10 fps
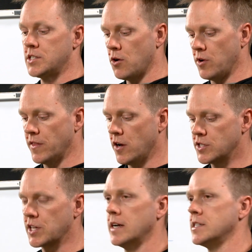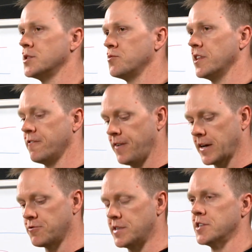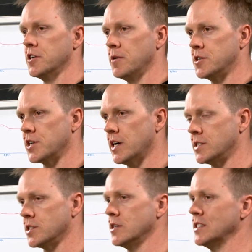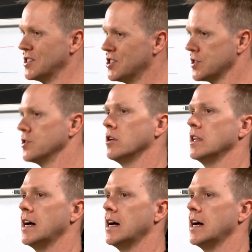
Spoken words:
So in those cases where the factory turbocharger is just not